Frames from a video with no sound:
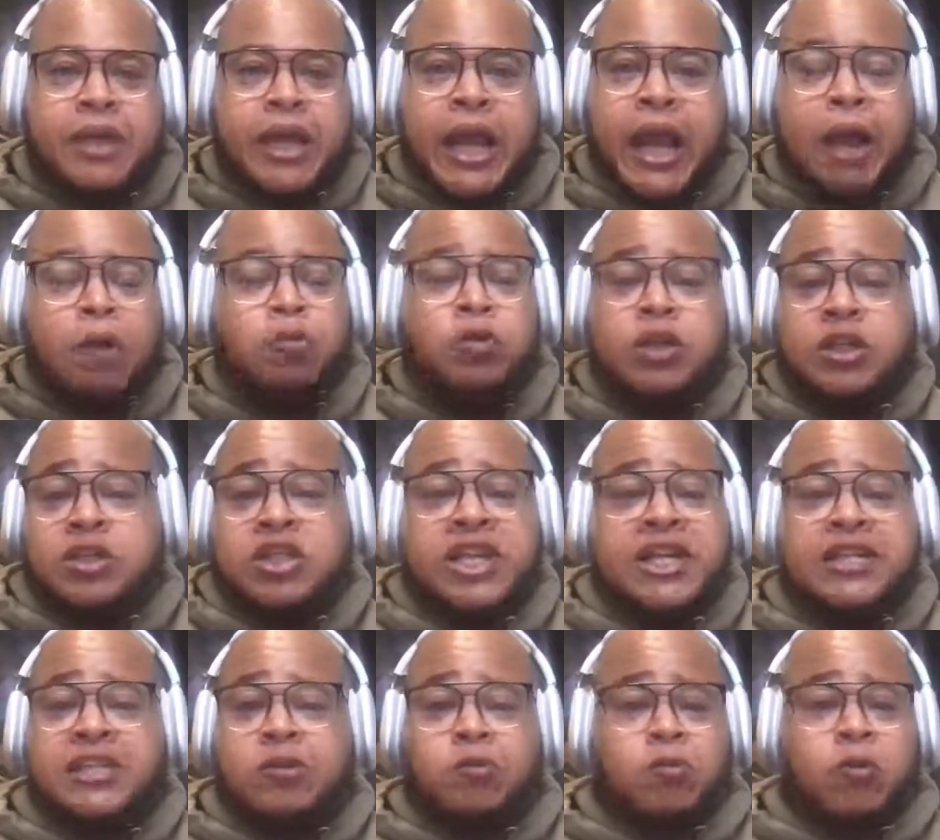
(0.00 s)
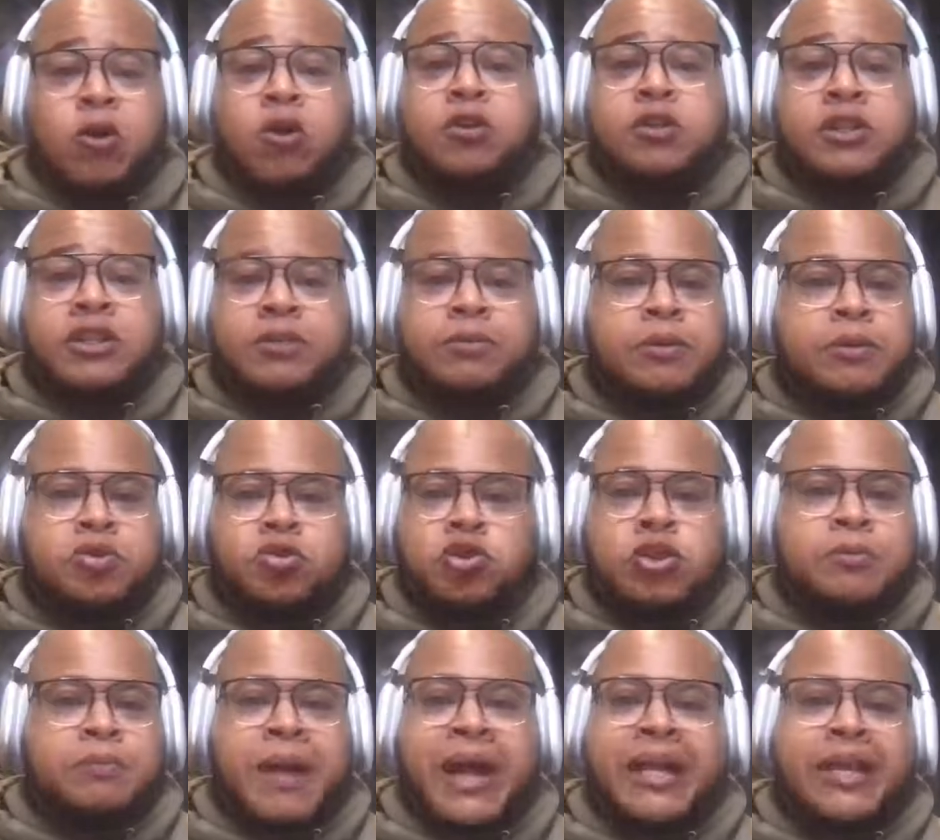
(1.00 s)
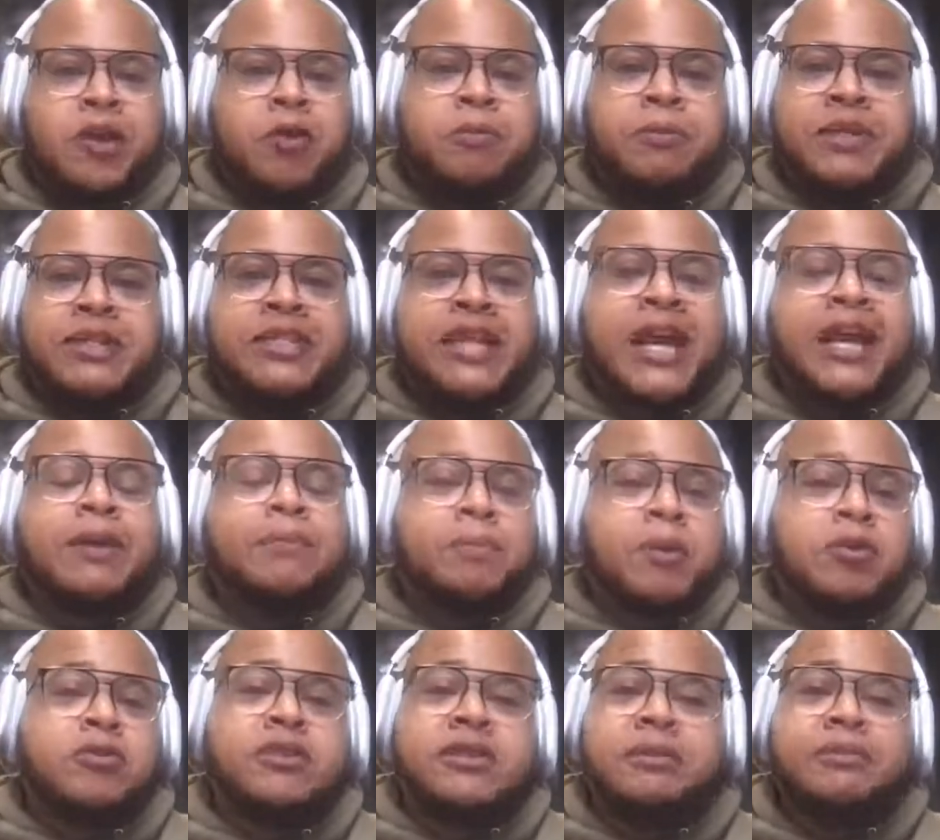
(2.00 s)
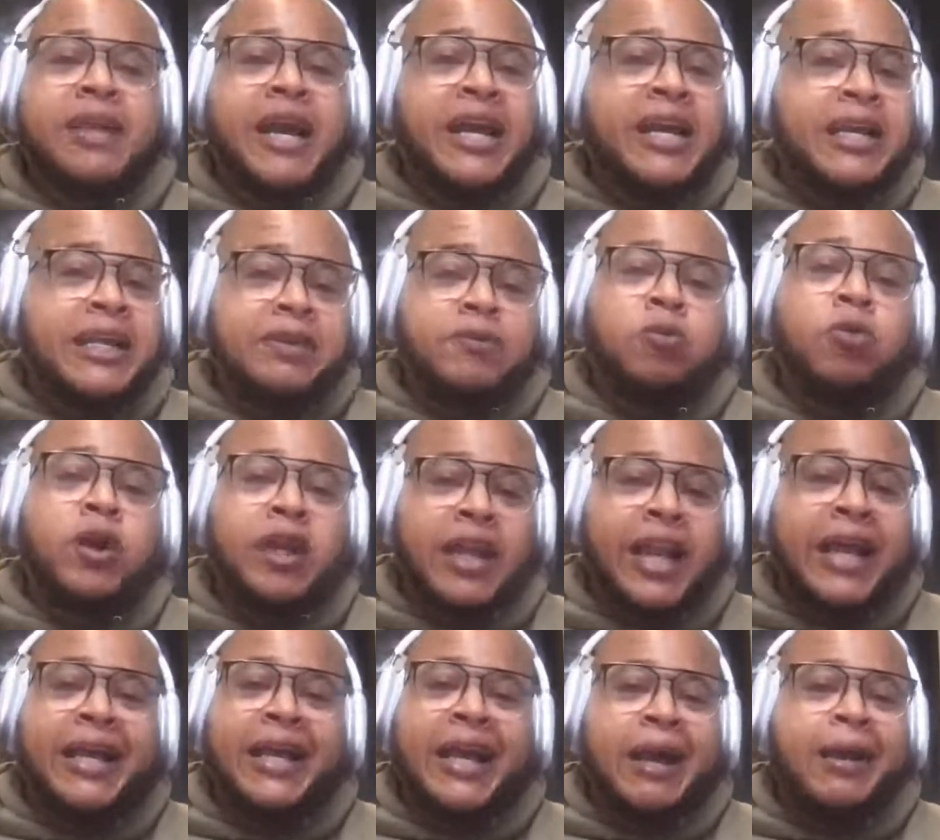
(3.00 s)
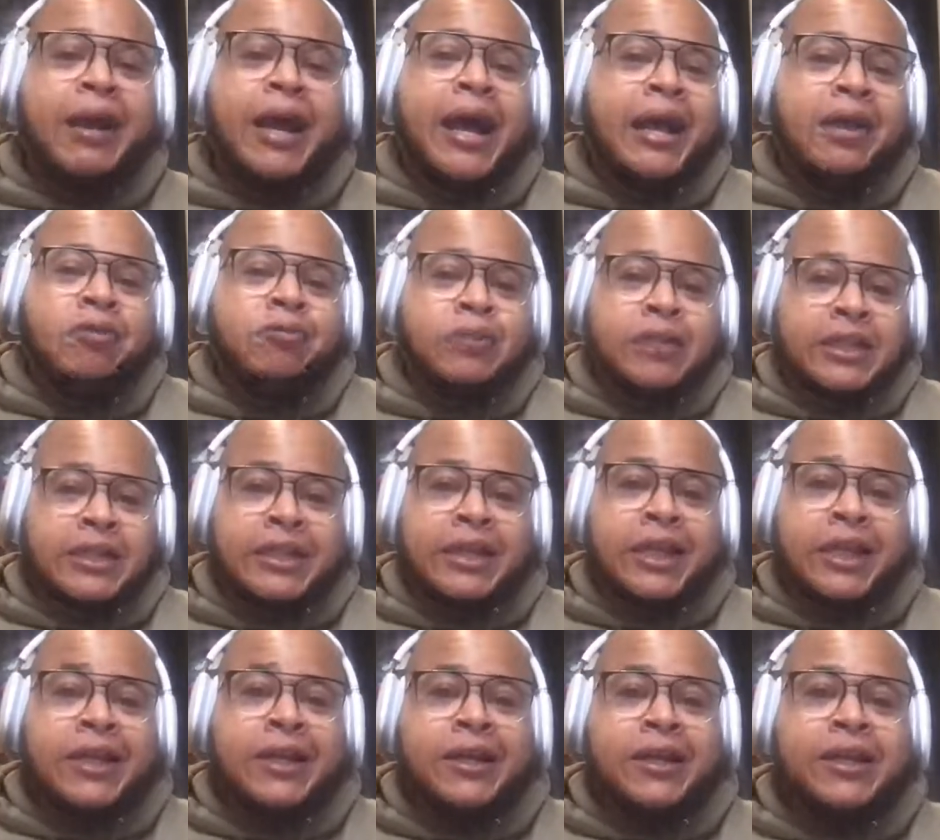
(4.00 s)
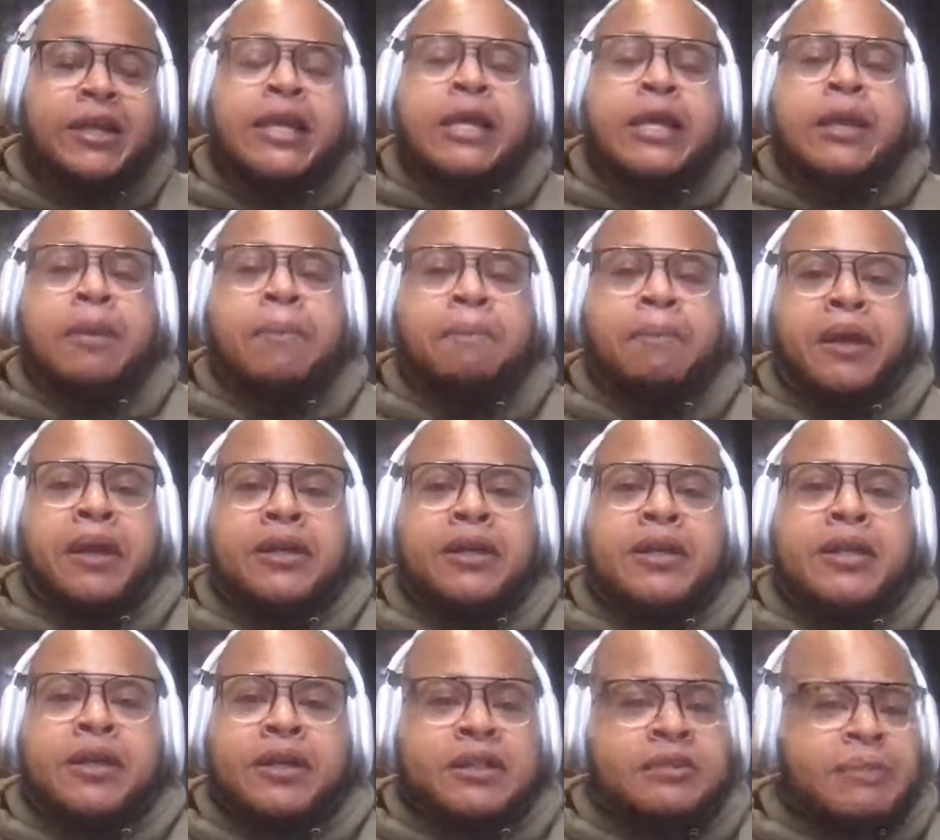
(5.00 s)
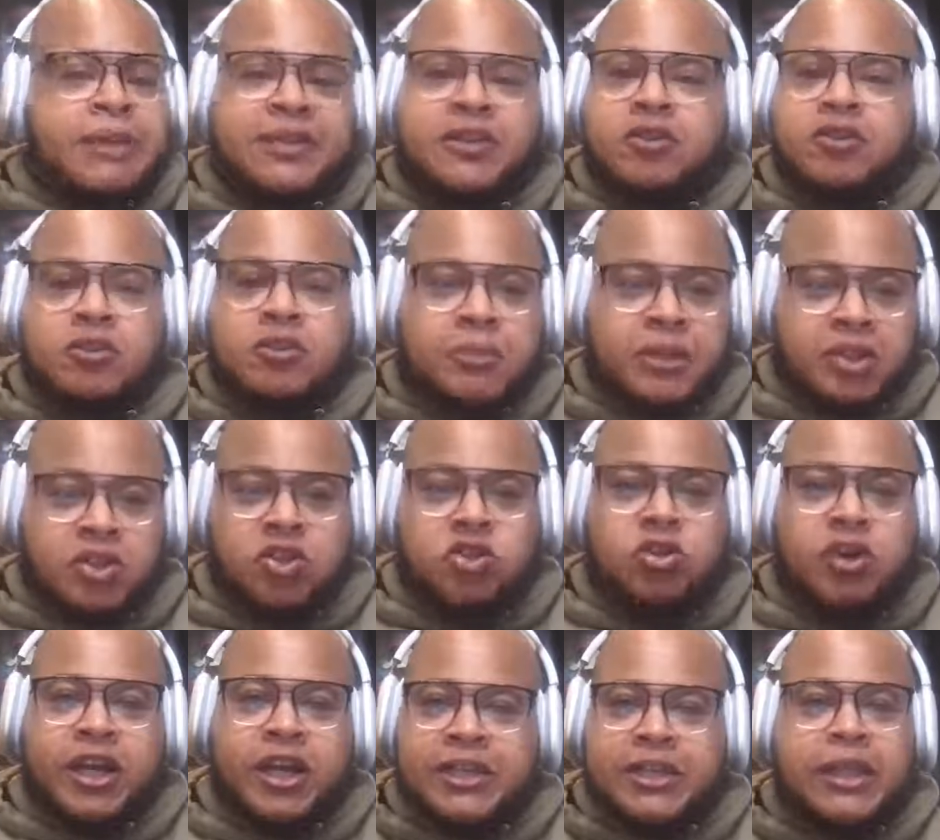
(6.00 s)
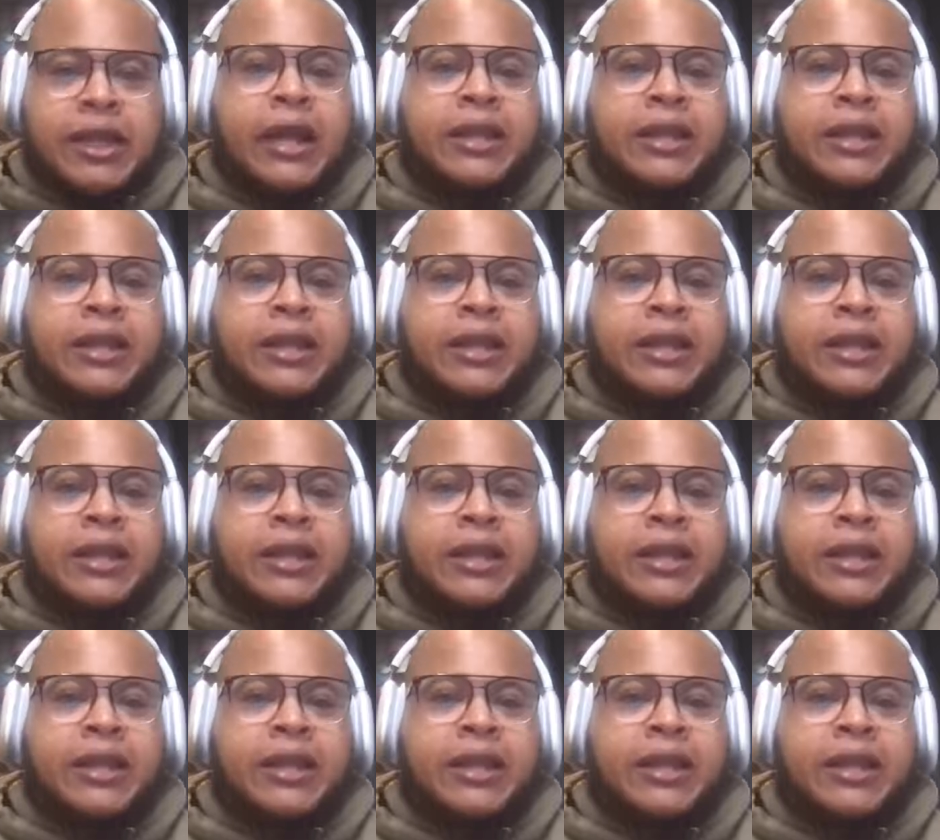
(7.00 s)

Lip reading: I wasn't chasing royalty. The truth, by no means. I could post something, I can get one like. I don't really care, but because my social media is trash.